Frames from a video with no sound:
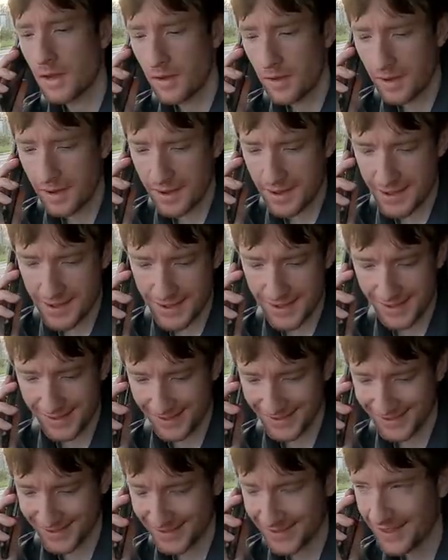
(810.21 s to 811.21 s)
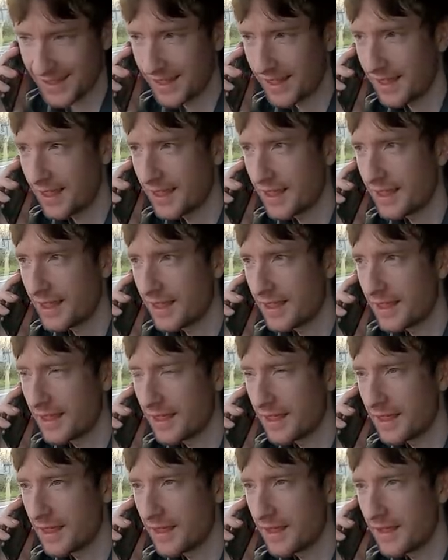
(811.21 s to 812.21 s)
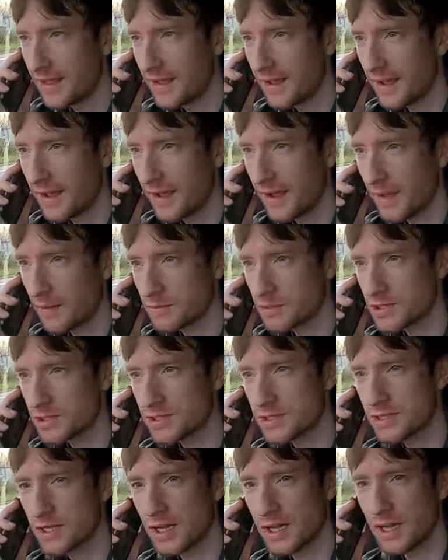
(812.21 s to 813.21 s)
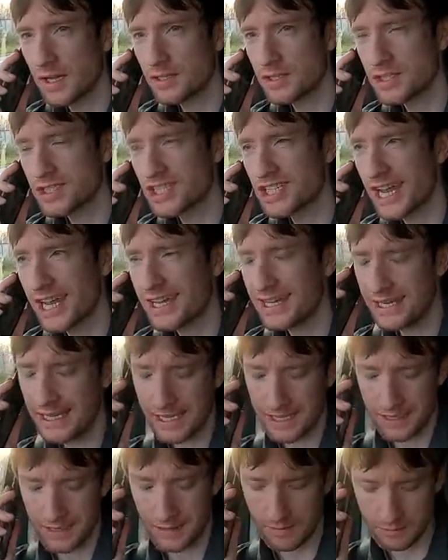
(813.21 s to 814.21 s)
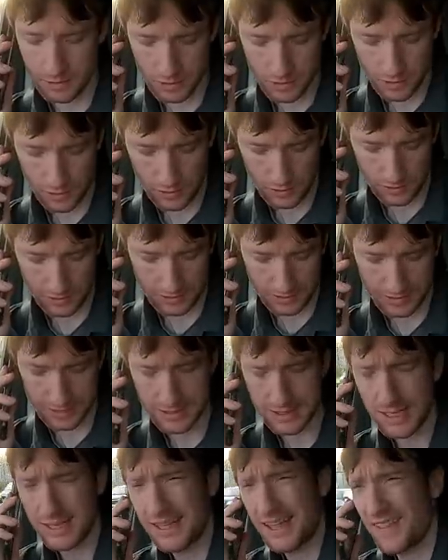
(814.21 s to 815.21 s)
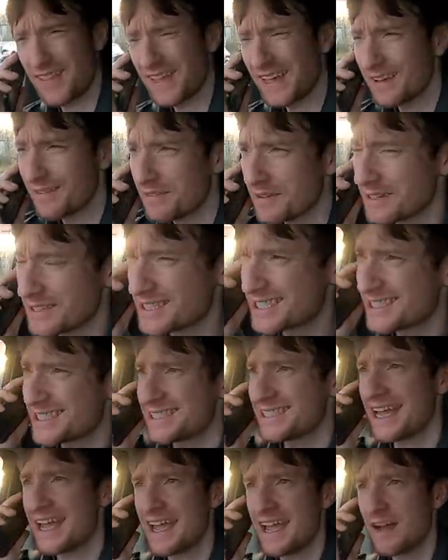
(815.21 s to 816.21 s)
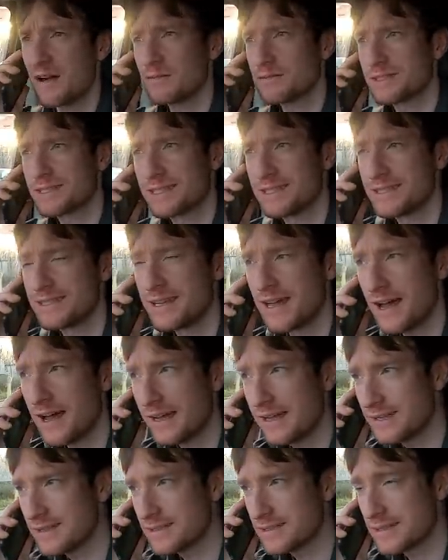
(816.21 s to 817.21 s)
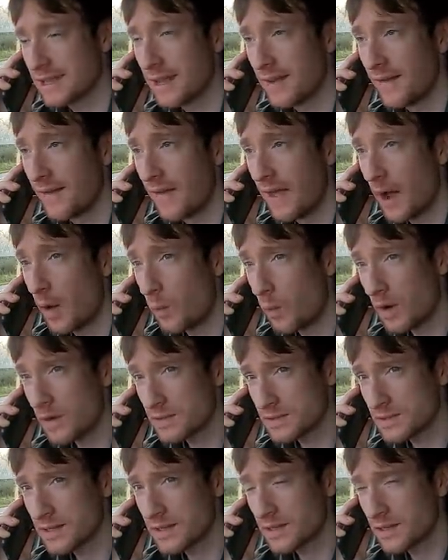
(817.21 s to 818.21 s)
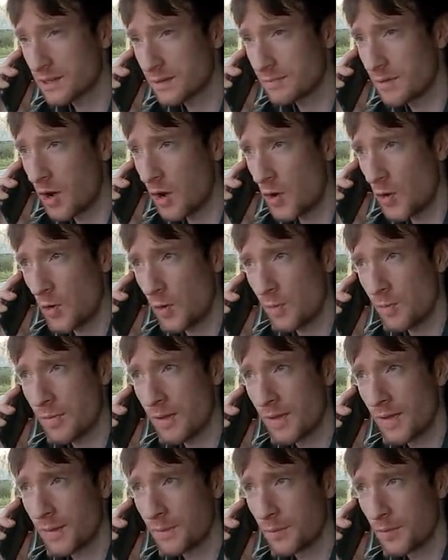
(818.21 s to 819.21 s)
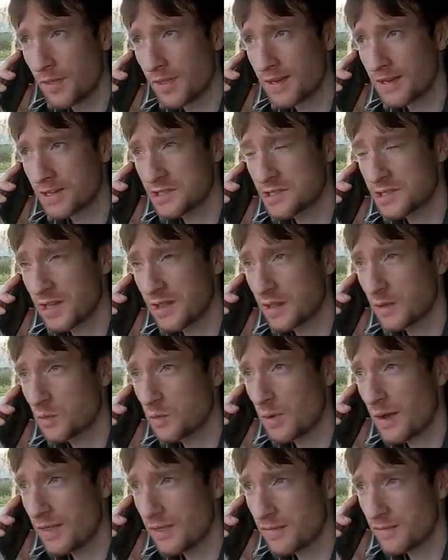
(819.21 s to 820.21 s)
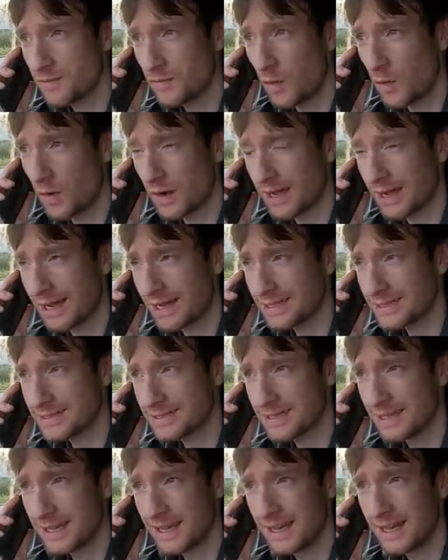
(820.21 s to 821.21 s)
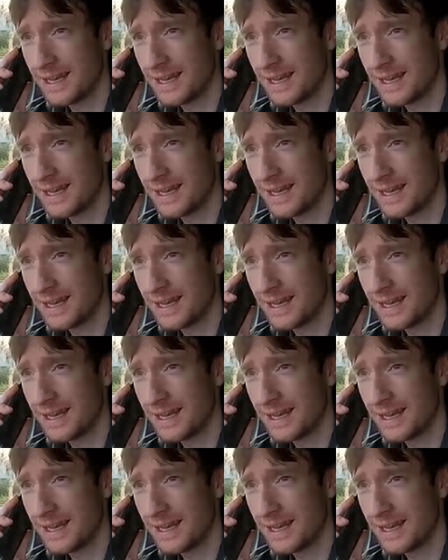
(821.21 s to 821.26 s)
Oh, hi. Hi, I'm just, uh, just checking in. I'm just calling to say that I think I'm going to stay out tonight. I was going to come home, but then I checked the weather forecast